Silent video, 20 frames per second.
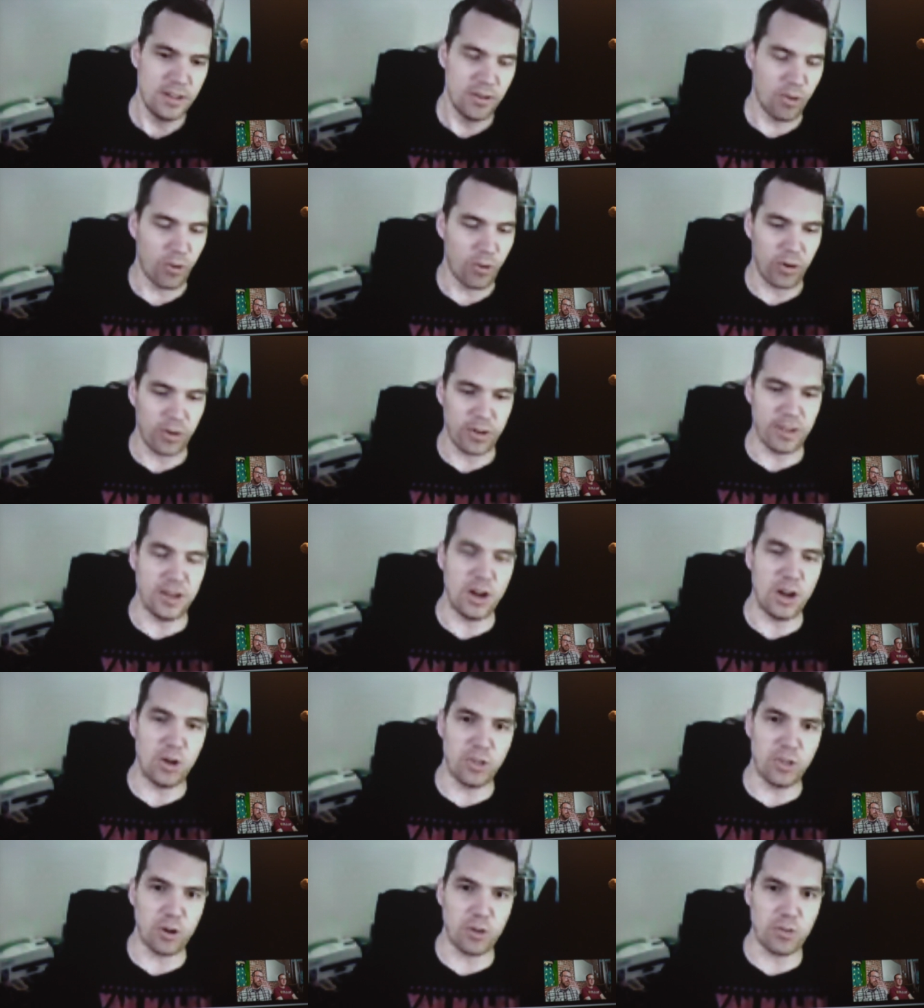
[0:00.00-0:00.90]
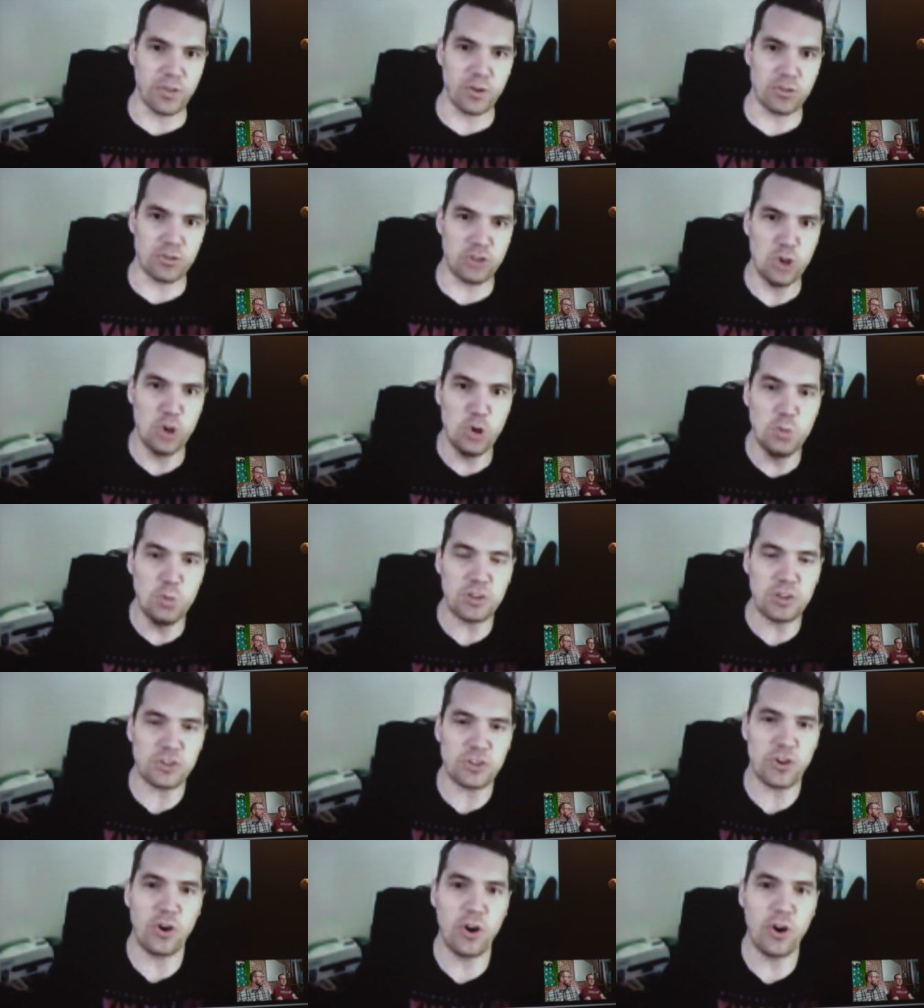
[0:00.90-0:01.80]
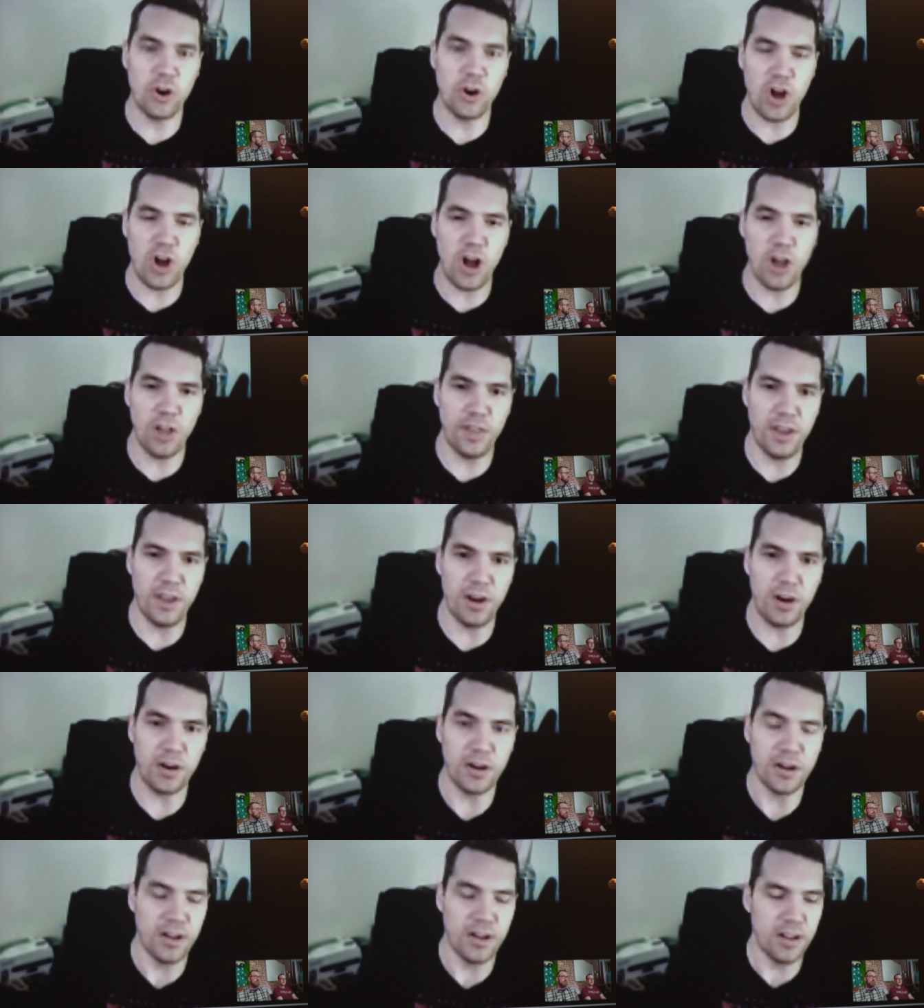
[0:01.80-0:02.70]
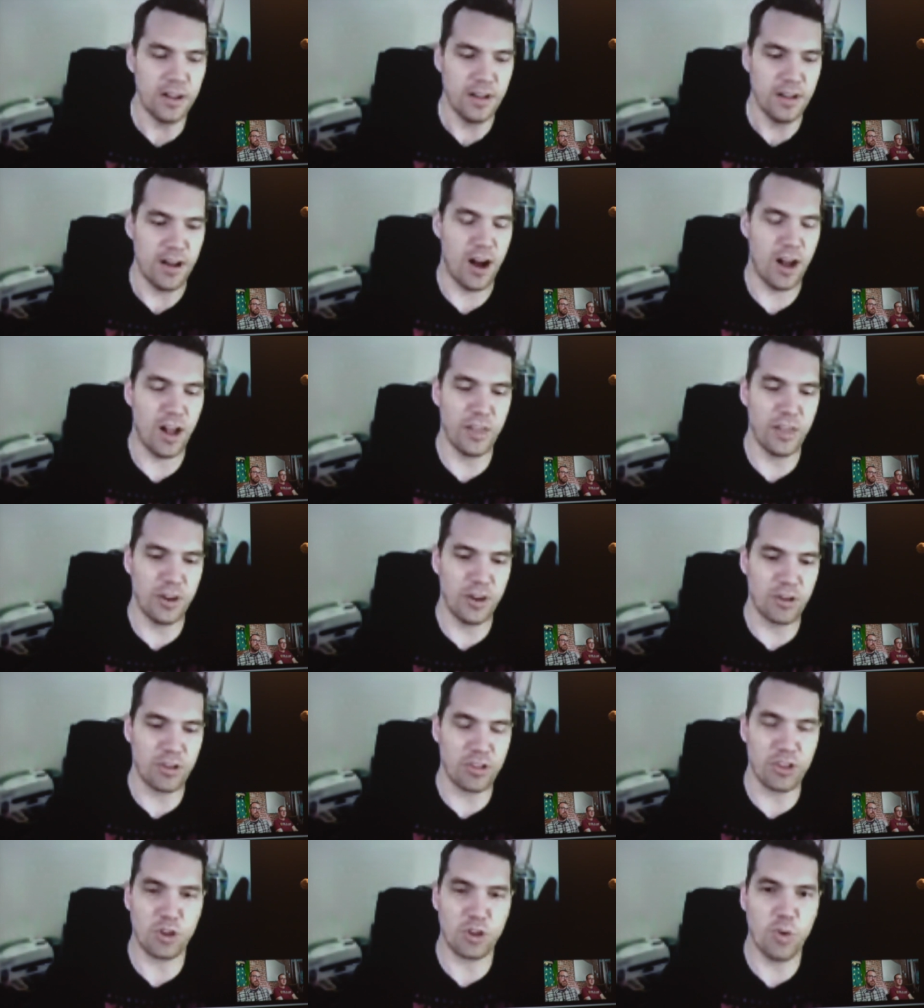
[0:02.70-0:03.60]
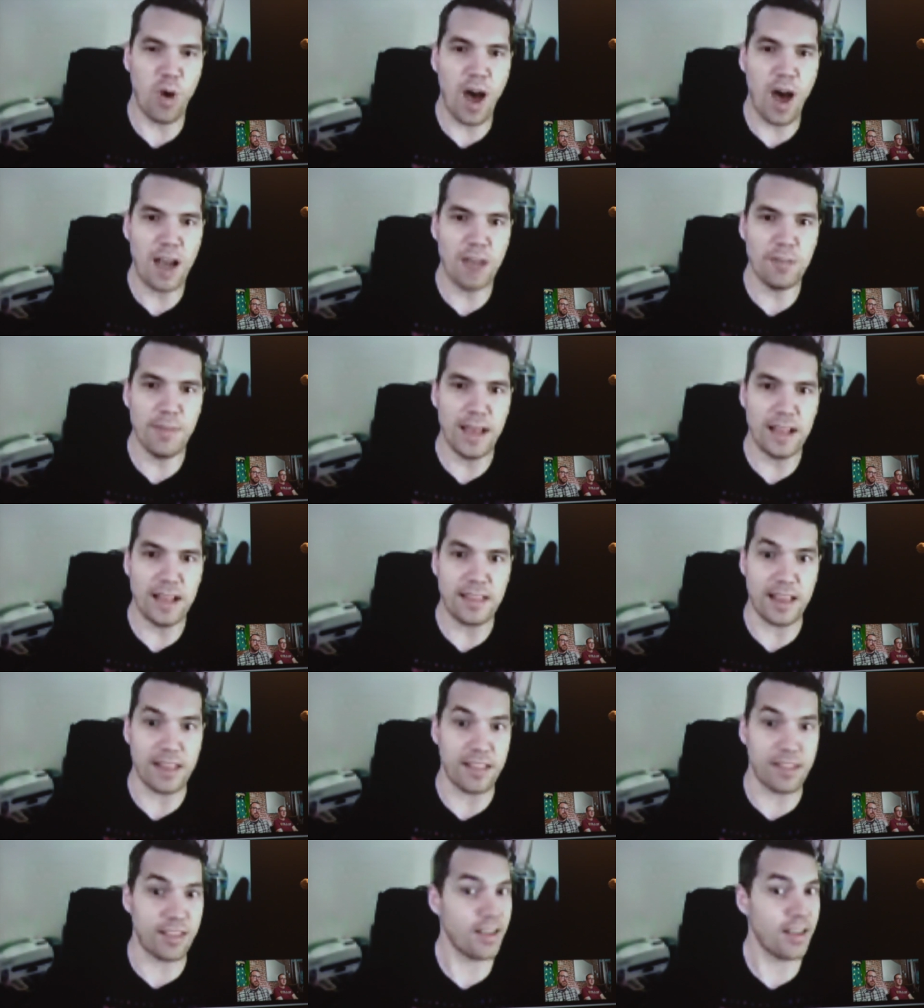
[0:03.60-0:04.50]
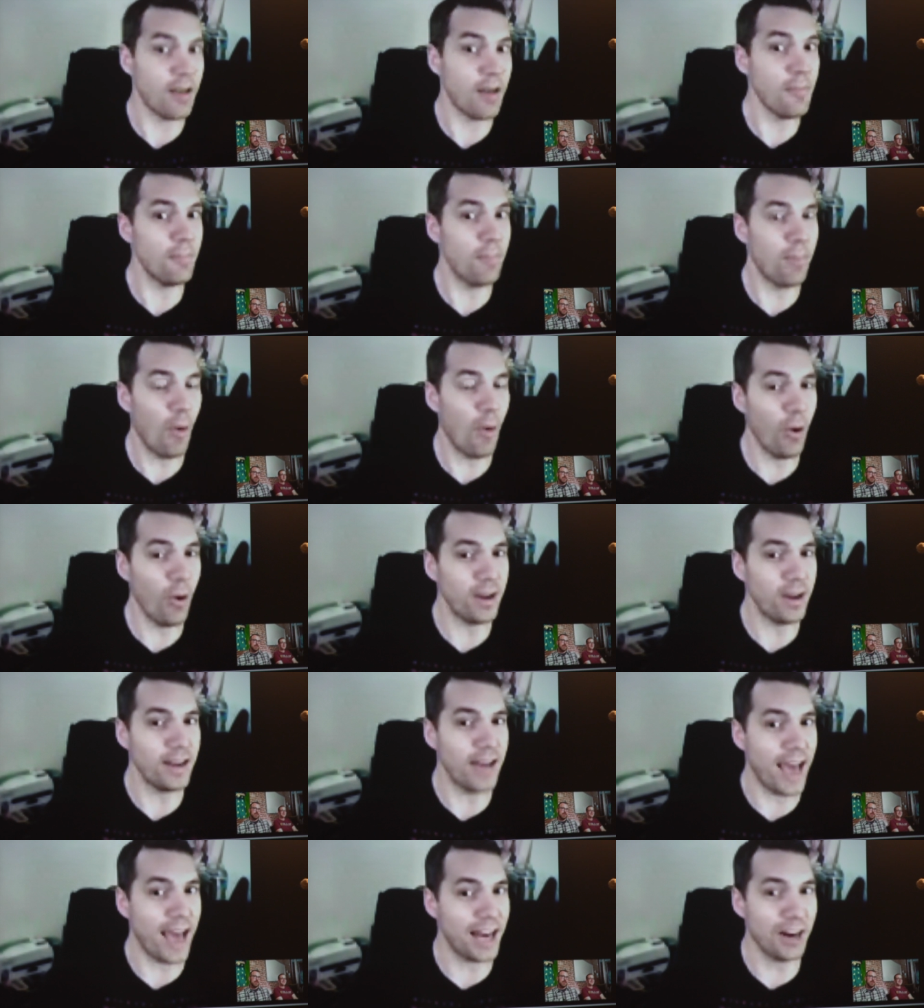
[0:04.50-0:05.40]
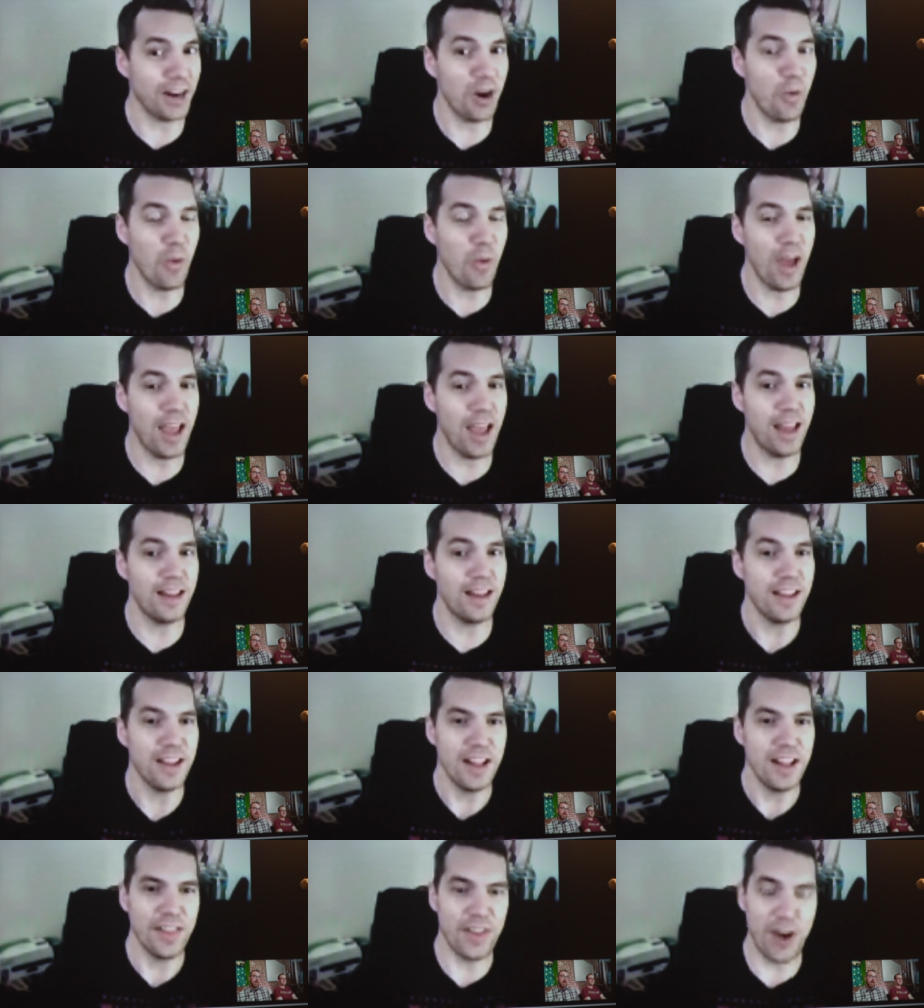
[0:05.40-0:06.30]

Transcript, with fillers: or you know, they're they're doomed to turn on their on their squad mates at some point. I don't know when.